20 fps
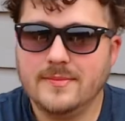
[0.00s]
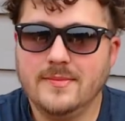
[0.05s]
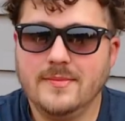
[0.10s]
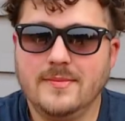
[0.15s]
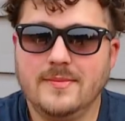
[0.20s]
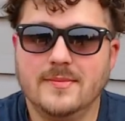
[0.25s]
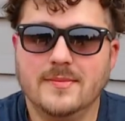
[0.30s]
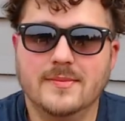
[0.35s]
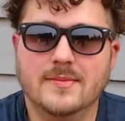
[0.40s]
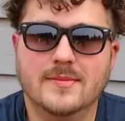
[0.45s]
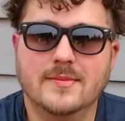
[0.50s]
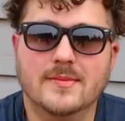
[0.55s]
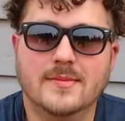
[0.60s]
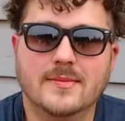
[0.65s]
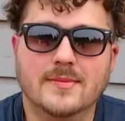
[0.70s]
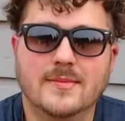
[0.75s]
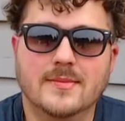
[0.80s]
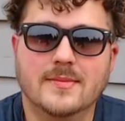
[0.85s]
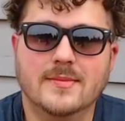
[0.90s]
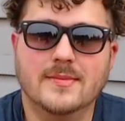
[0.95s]

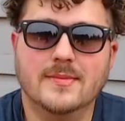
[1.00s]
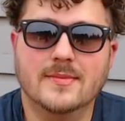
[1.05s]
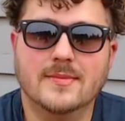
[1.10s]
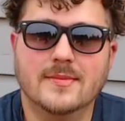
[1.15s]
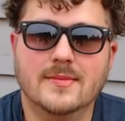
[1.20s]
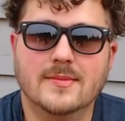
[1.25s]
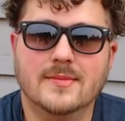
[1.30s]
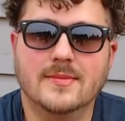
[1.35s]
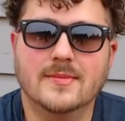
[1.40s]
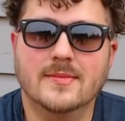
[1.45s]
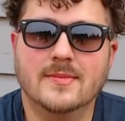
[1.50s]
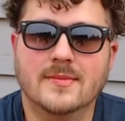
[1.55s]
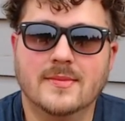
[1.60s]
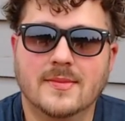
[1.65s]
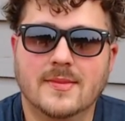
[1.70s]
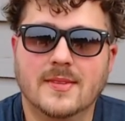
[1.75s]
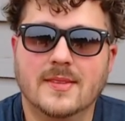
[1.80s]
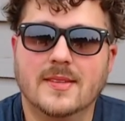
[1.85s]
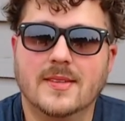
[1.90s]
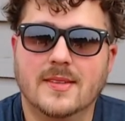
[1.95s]

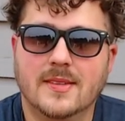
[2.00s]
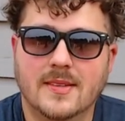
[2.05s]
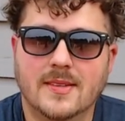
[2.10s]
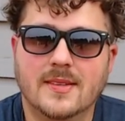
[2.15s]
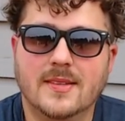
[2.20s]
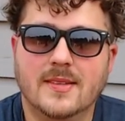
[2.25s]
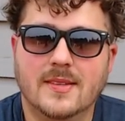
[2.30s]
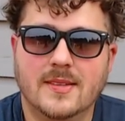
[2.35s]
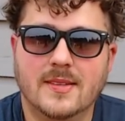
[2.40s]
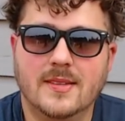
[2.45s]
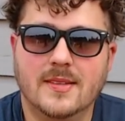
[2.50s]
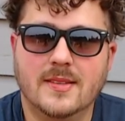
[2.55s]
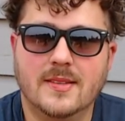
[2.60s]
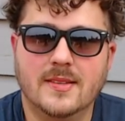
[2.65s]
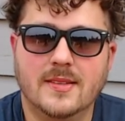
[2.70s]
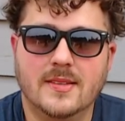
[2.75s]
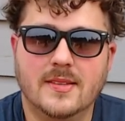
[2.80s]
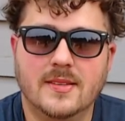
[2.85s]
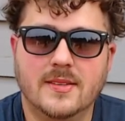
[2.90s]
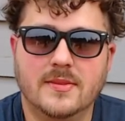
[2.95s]

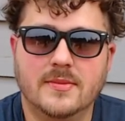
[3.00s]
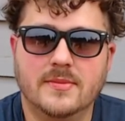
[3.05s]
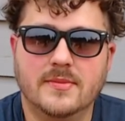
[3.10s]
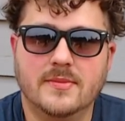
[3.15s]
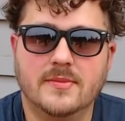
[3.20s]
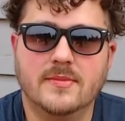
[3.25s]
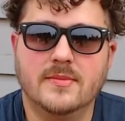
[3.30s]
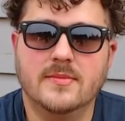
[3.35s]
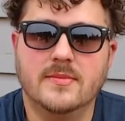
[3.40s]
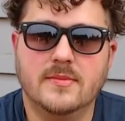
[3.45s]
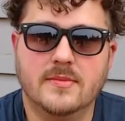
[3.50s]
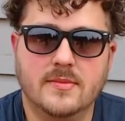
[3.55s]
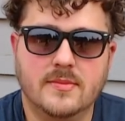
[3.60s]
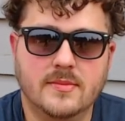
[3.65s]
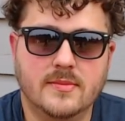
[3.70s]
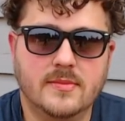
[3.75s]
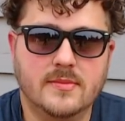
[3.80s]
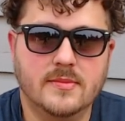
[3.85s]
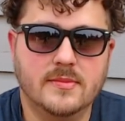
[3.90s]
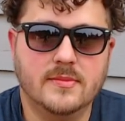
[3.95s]

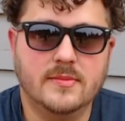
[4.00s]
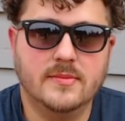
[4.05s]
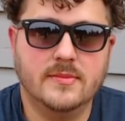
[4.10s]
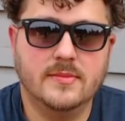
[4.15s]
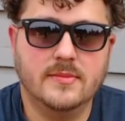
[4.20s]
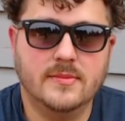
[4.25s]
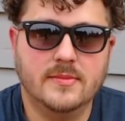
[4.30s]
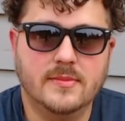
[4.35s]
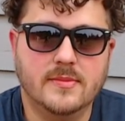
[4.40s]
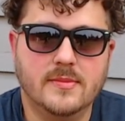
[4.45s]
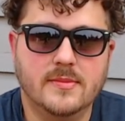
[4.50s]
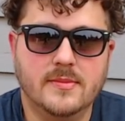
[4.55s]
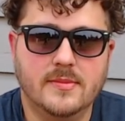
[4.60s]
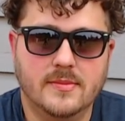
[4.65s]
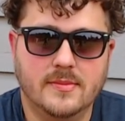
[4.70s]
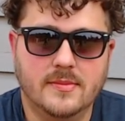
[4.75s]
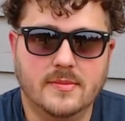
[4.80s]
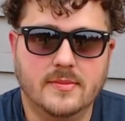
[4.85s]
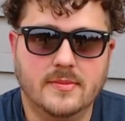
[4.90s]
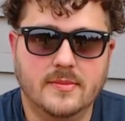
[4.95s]

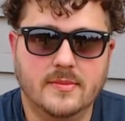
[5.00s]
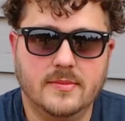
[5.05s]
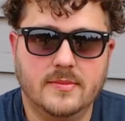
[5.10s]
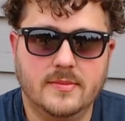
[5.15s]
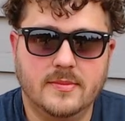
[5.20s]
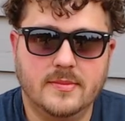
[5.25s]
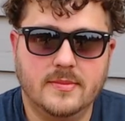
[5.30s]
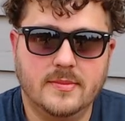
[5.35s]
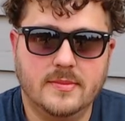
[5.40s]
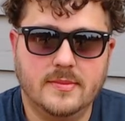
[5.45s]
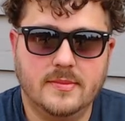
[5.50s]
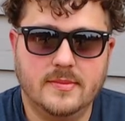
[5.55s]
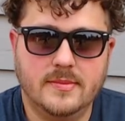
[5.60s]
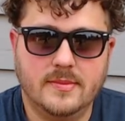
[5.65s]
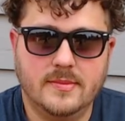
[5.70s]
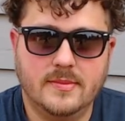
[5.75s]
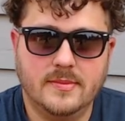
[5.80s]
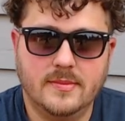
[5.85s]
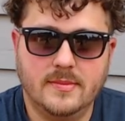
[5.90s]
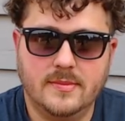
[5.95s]

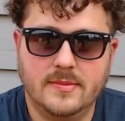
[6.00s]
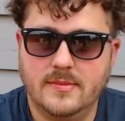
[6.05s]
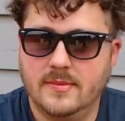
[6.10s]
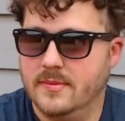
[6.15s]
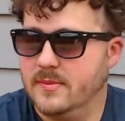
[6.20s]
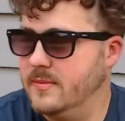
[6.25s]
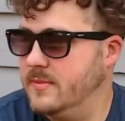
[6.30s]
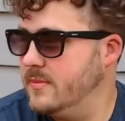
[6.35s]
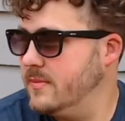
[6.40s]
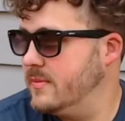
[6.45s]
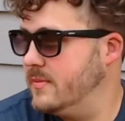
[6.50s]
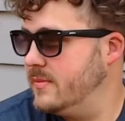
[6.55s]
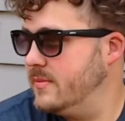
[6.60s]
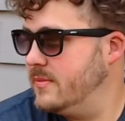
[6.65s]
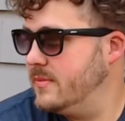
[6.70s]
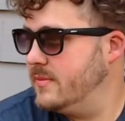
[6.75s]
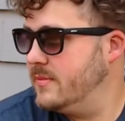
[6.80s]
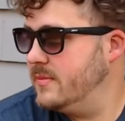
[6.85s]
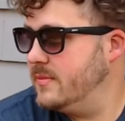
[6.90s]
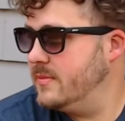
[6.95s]

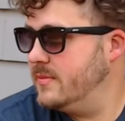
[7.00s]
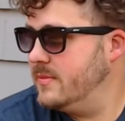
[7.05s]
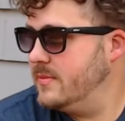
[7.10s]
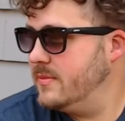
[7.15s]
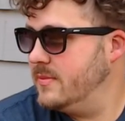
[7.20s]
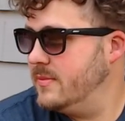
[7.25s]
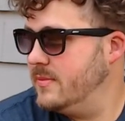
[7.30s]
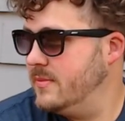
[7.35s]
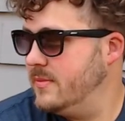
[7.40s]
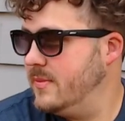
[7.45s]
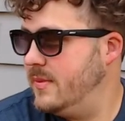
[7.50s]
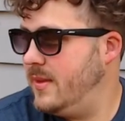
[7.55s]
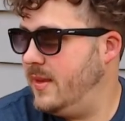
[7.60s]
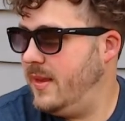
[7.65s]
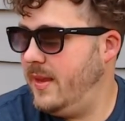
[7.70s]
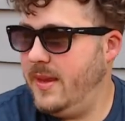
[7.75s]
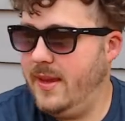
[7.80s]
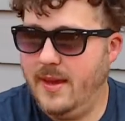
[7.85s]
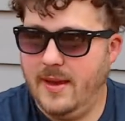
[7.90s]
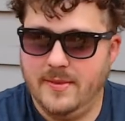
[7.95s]
This person isn't speaking.